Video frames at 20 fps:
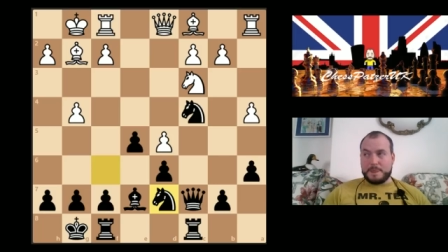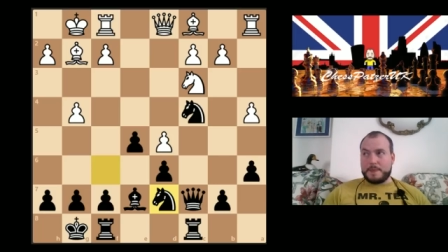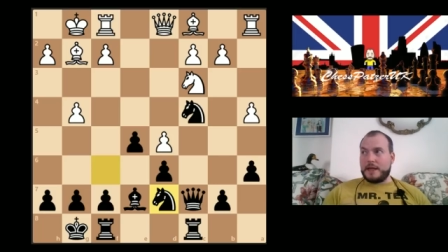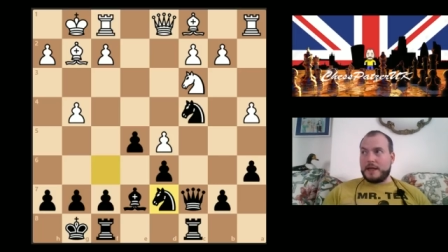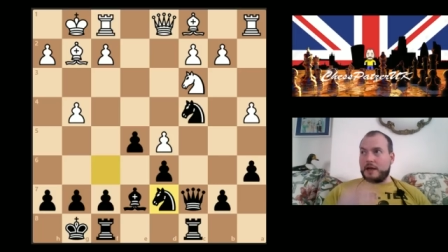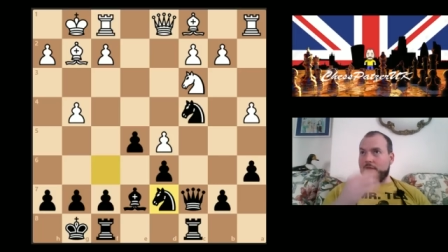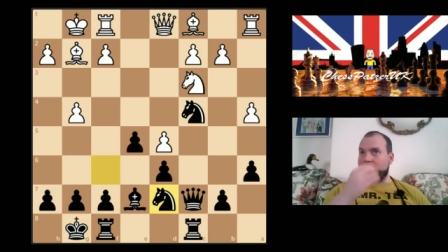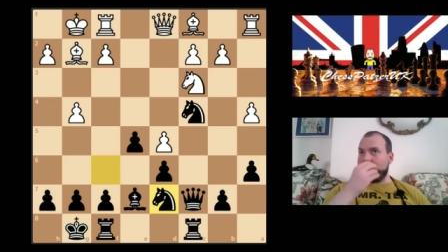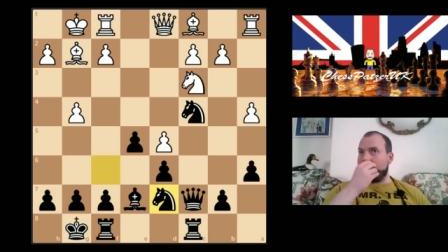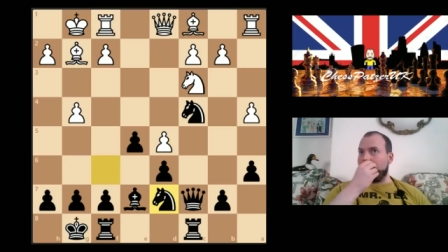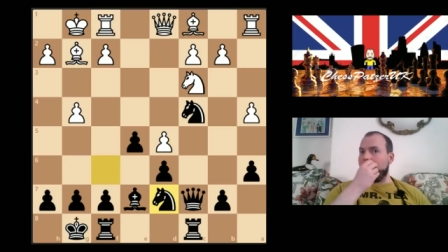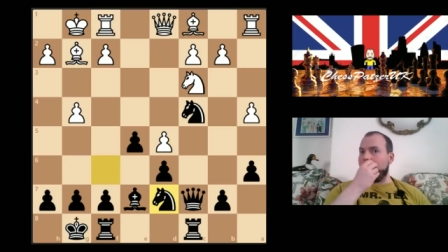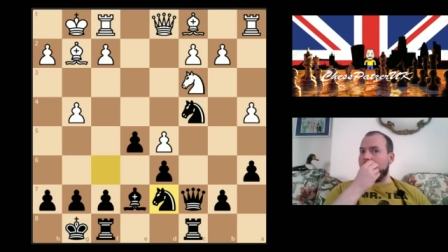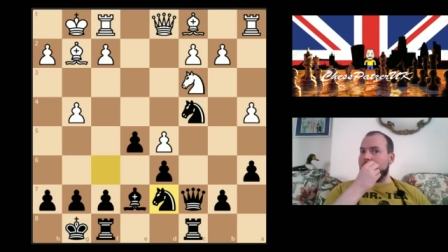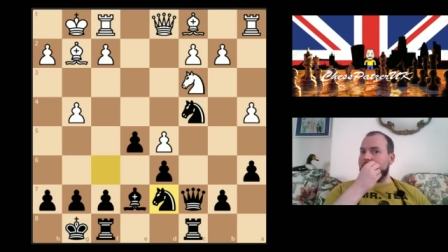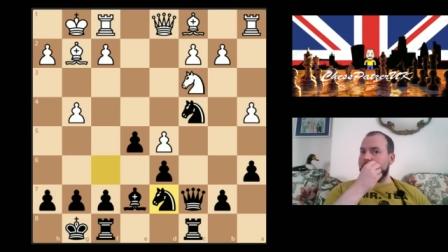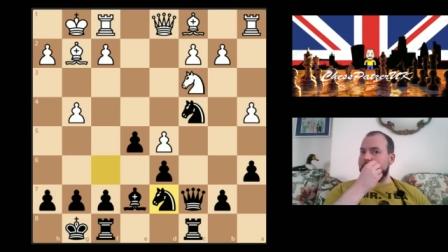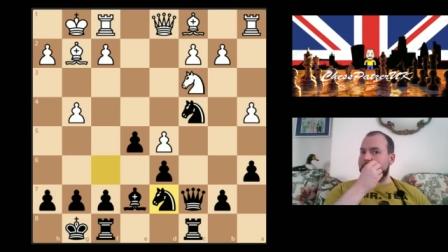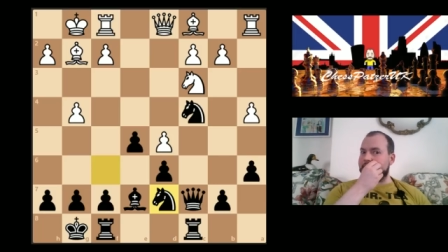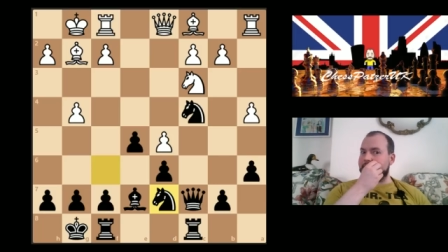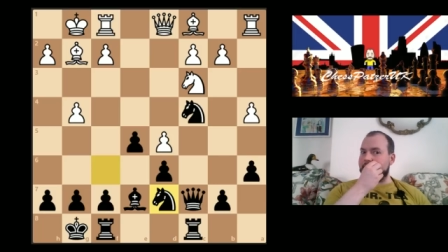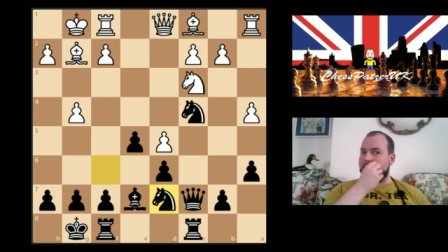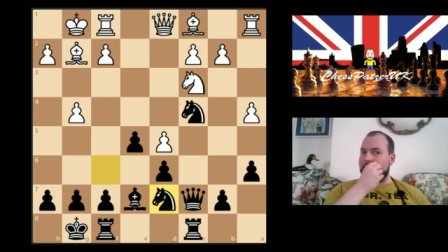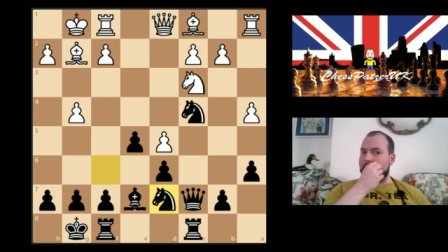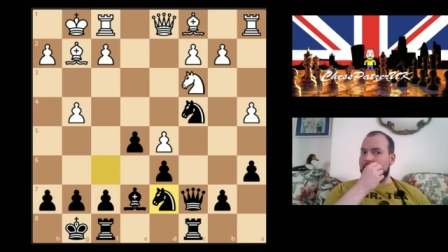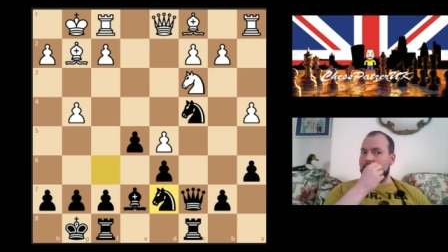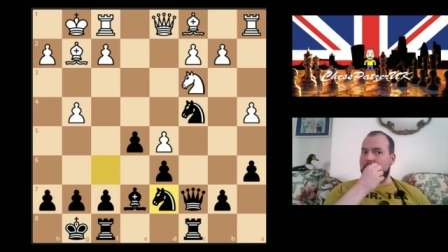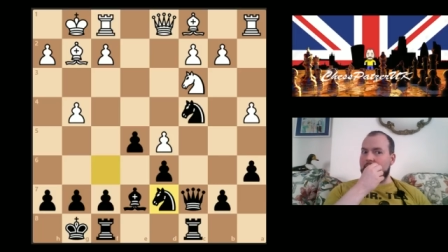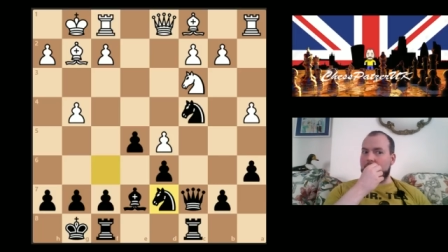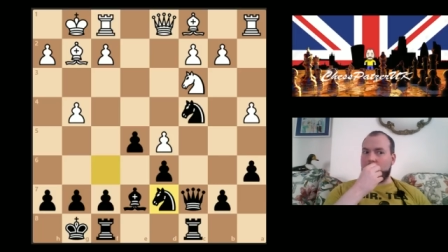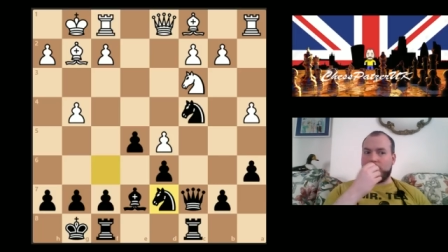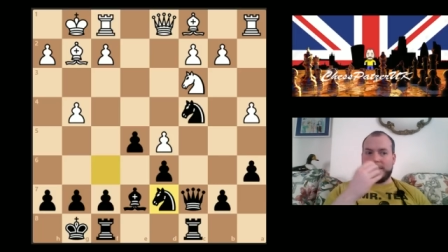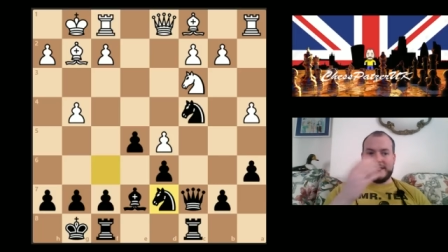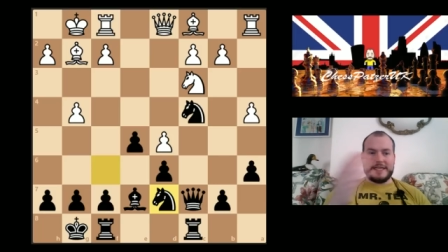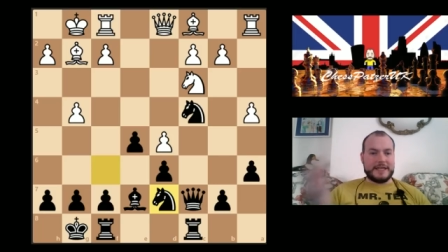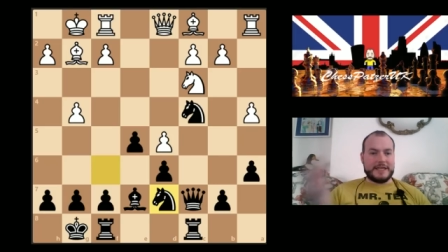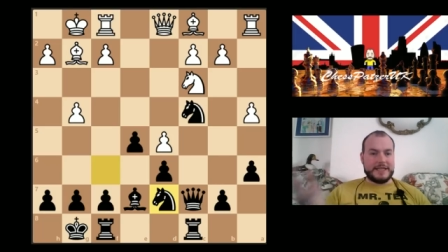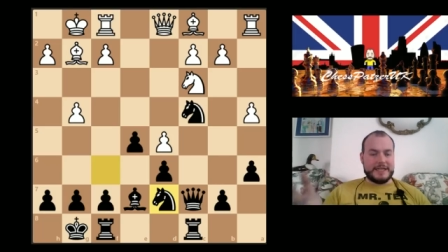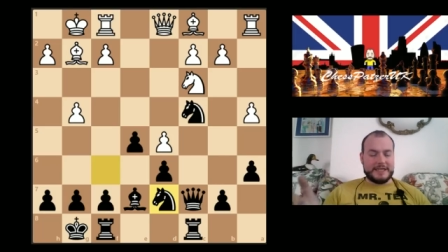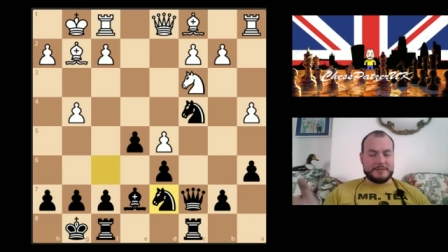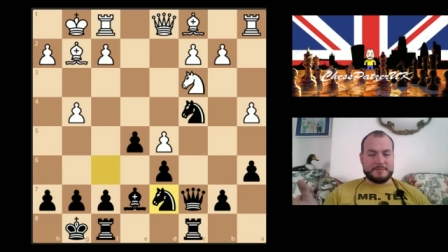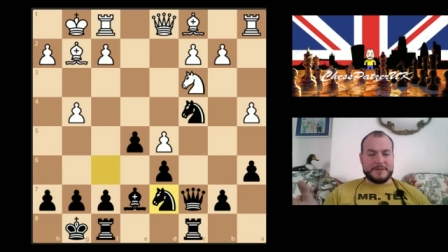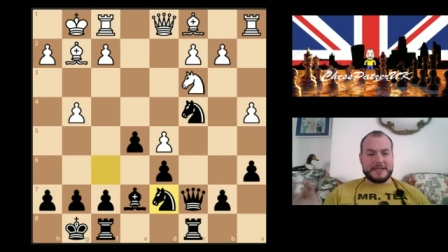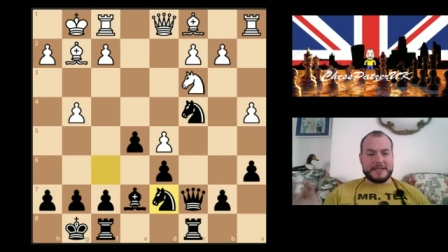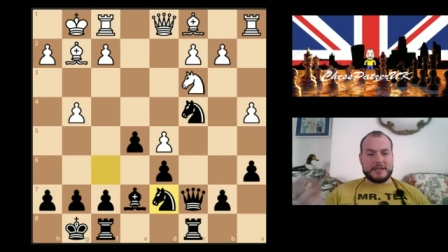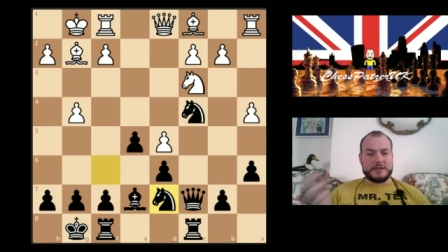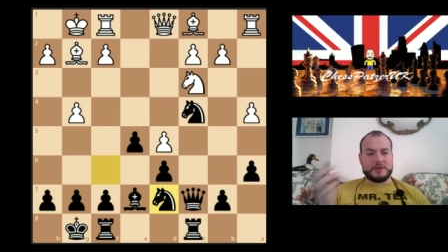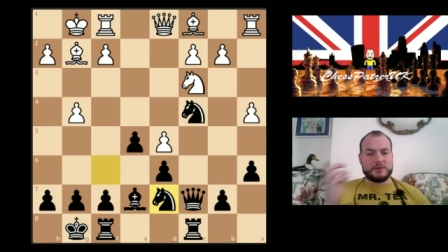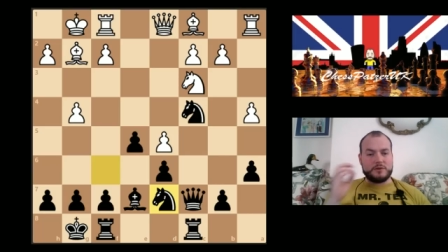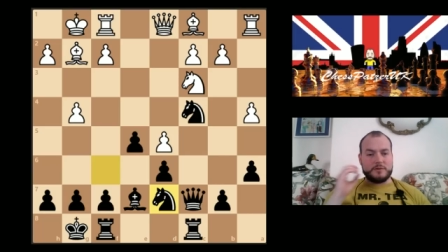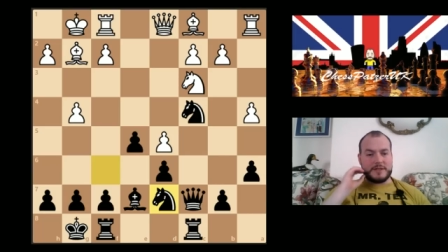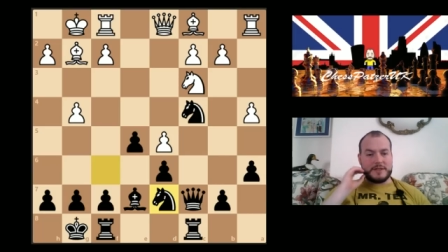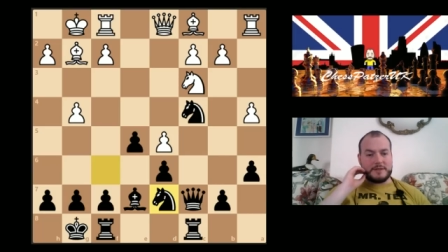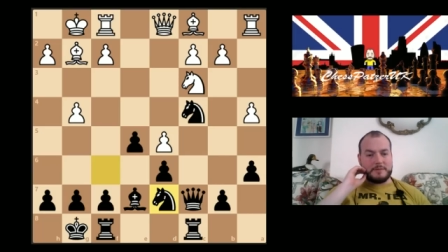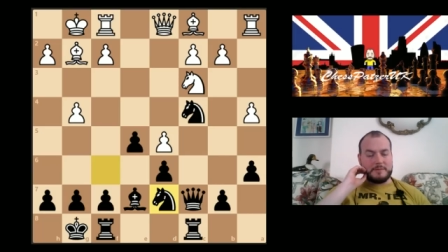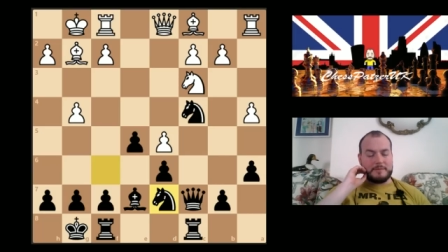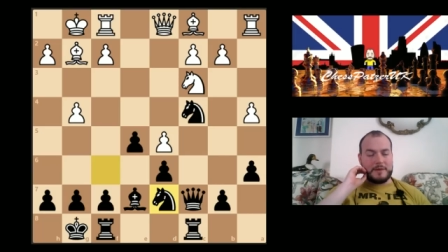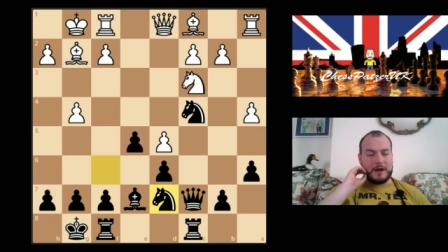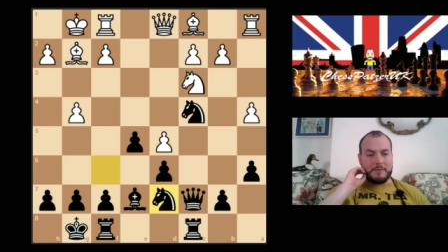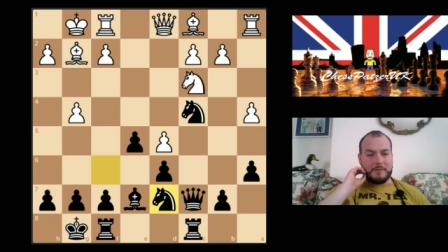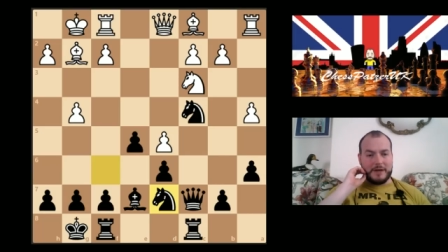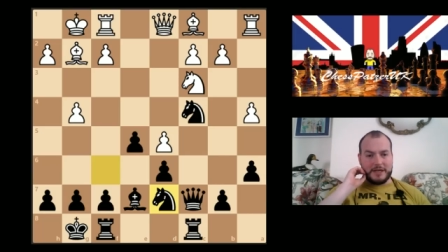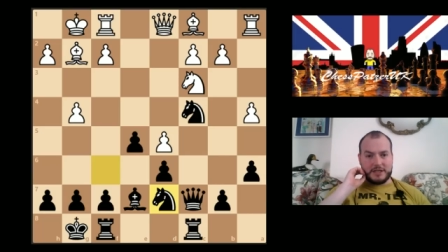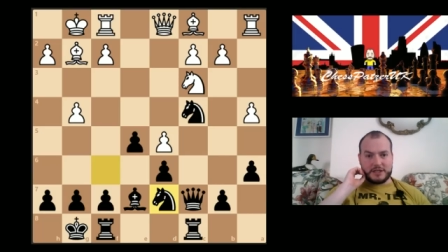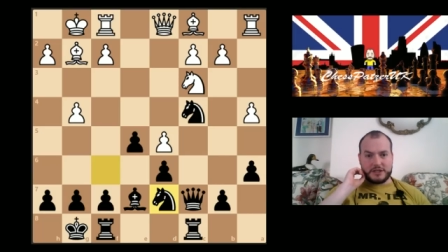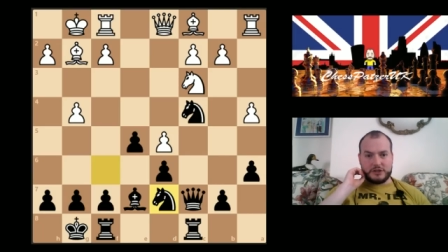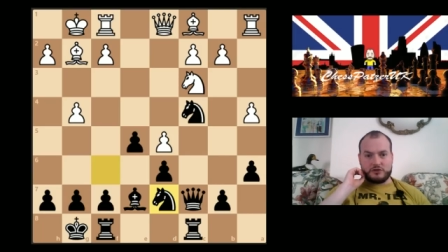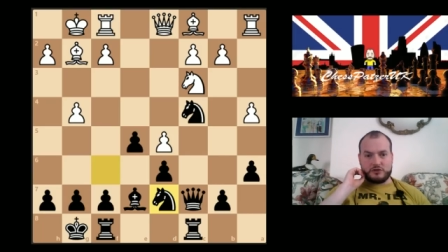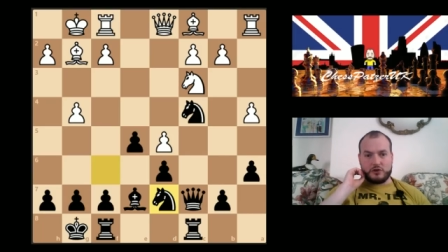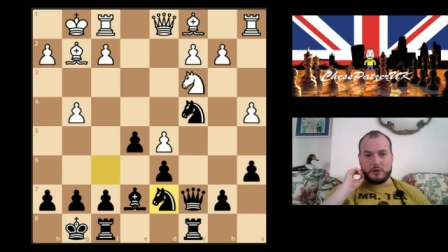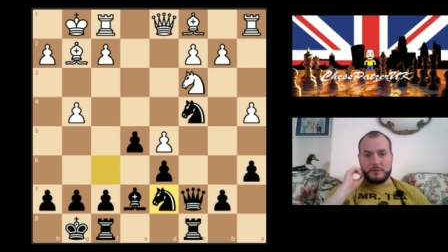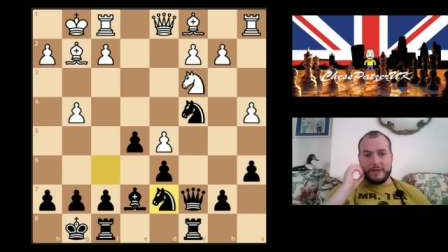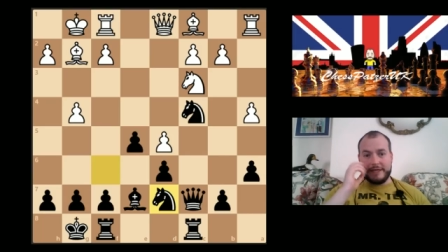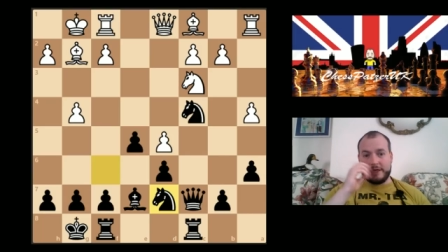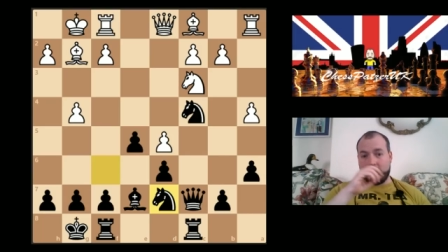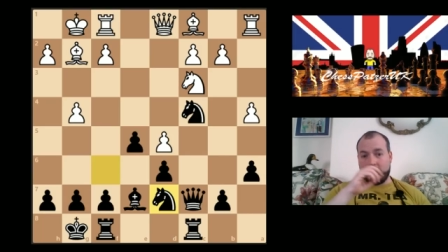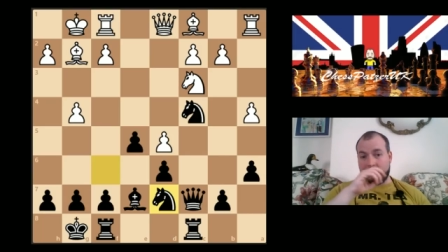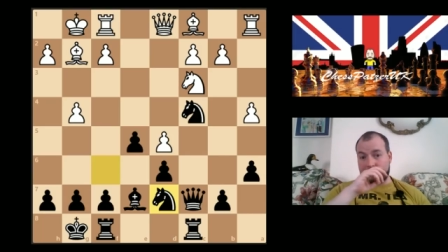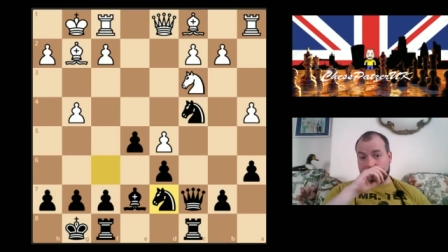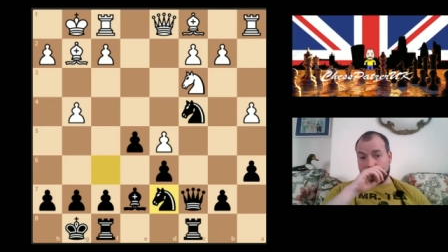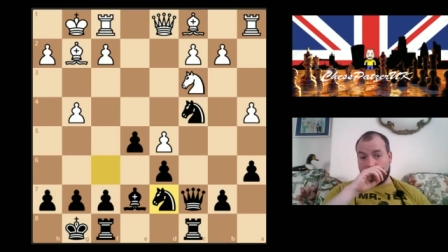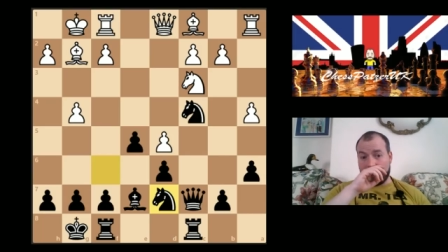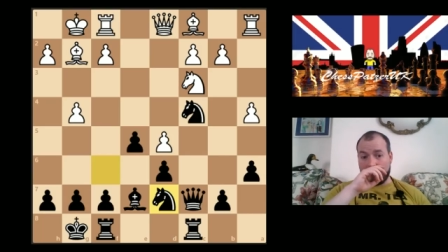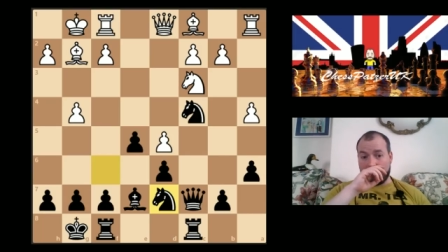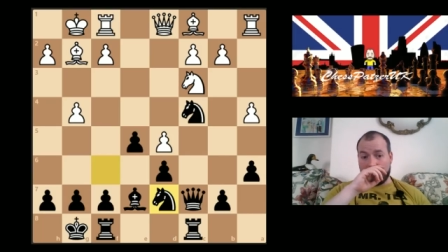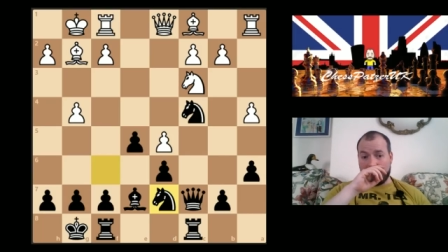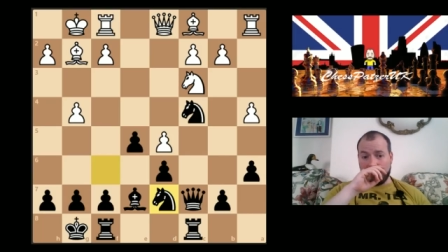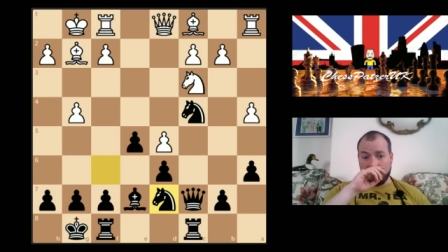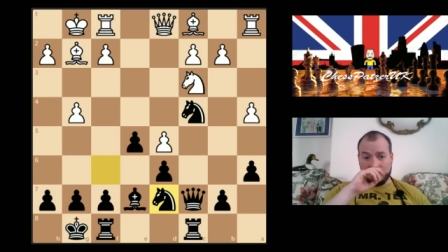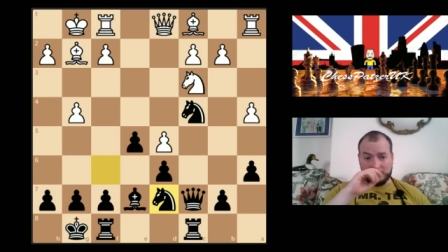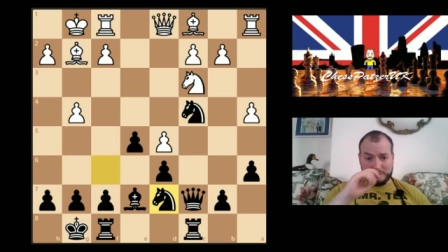I think a lot of this, how I did in this particular tournament, is I managed to control my nerves quite well,